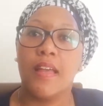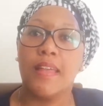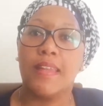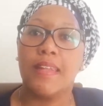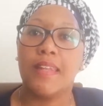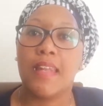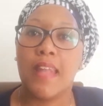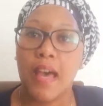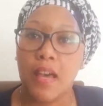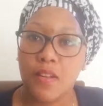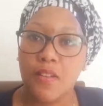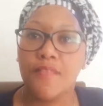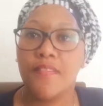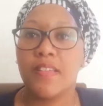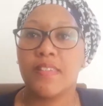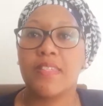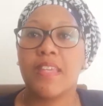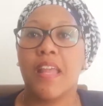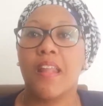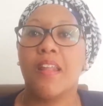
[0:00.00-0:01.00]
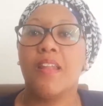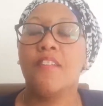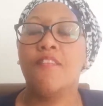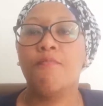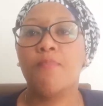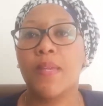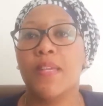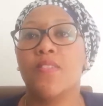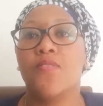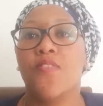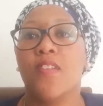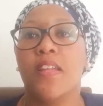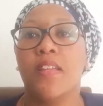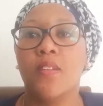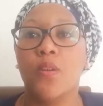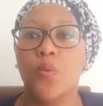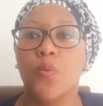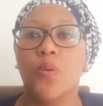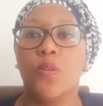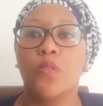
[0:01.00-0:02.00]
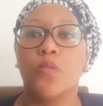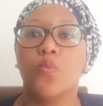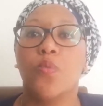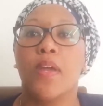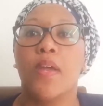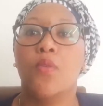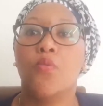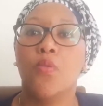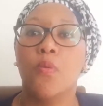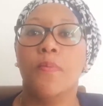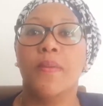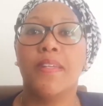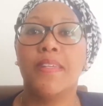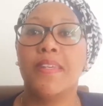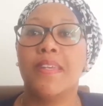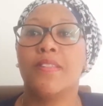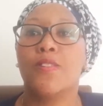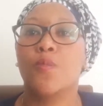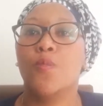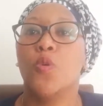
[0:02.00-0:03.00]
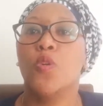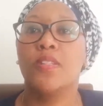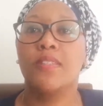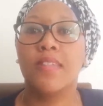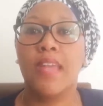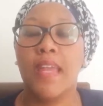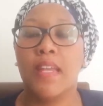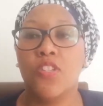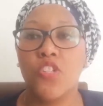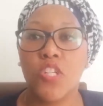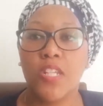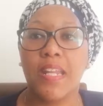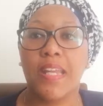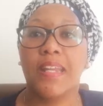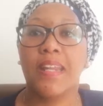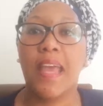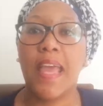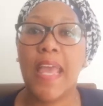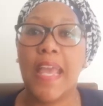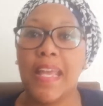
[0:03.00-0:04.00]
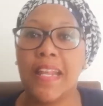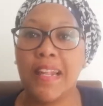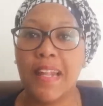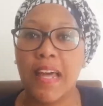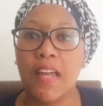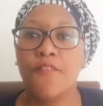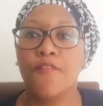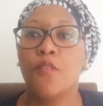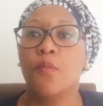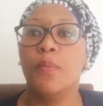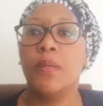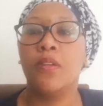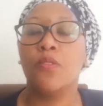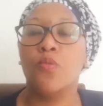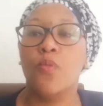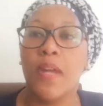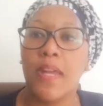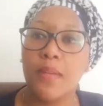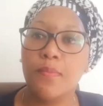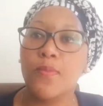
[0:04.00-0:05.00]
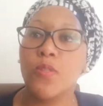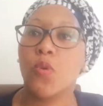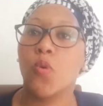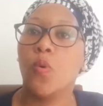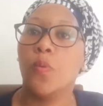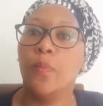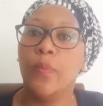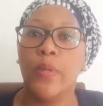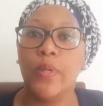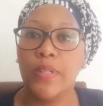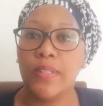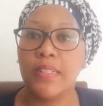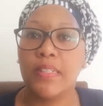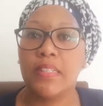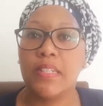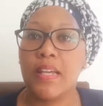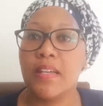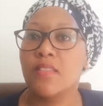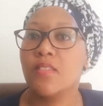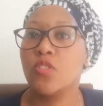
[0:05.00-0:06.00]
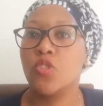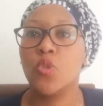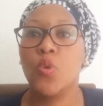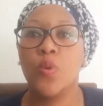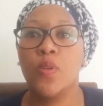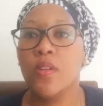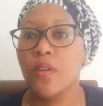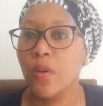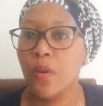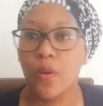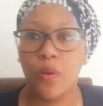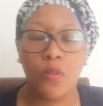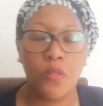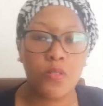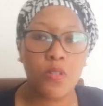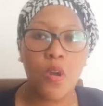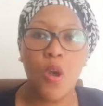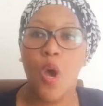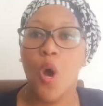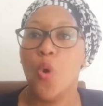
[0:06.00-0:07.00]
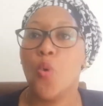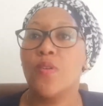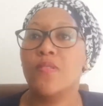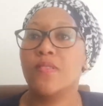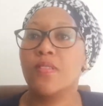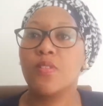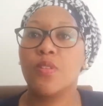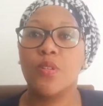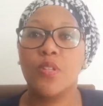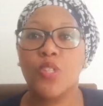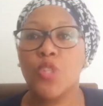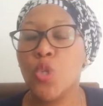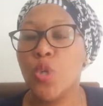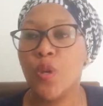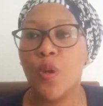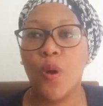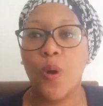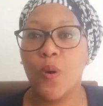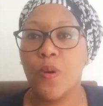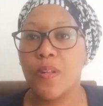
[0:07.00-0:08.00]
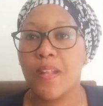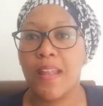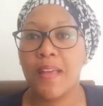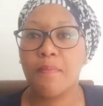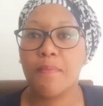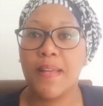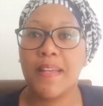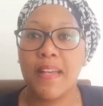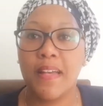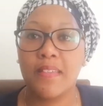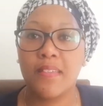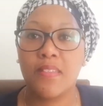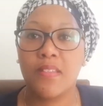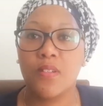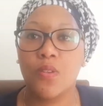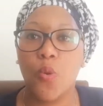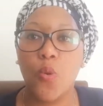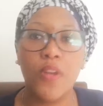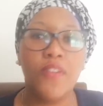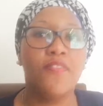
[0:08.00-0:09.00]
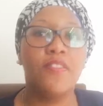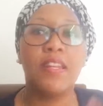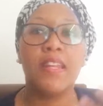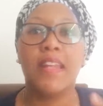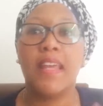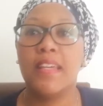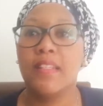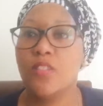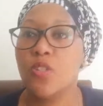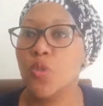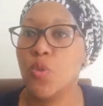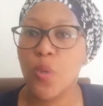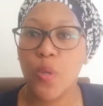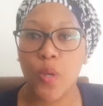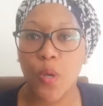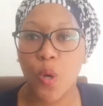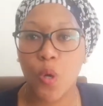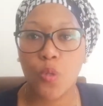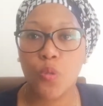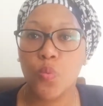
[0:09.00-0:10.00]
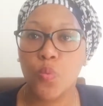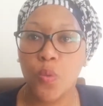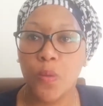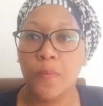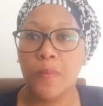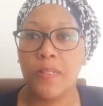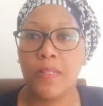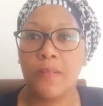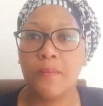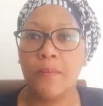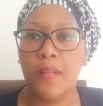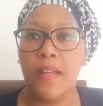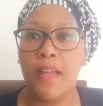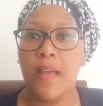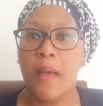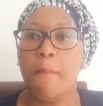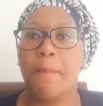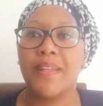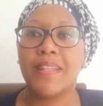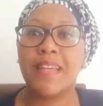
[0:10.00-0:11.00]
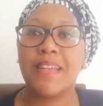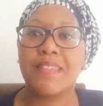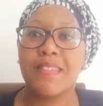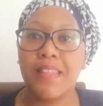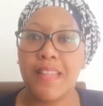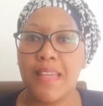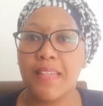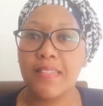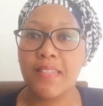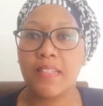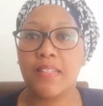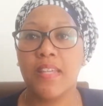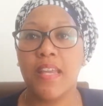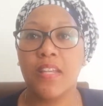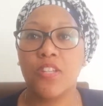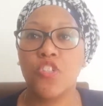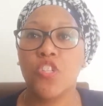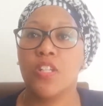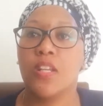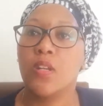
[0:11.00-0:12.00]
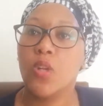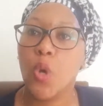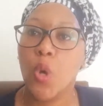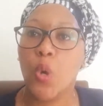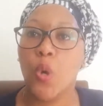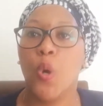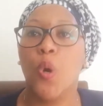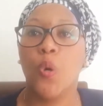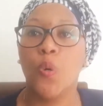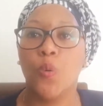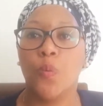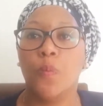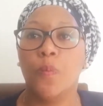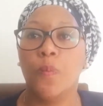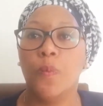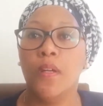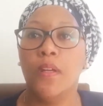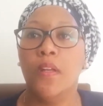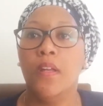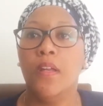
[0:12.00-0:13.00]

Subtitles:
none of us can live peacefully in a world where a woman gets more attention in a headline for being raped or murdered as a 2-year-old, or as a 32-year-old like my cousin, or even an 82-year-old woman, but gets less attention in her home,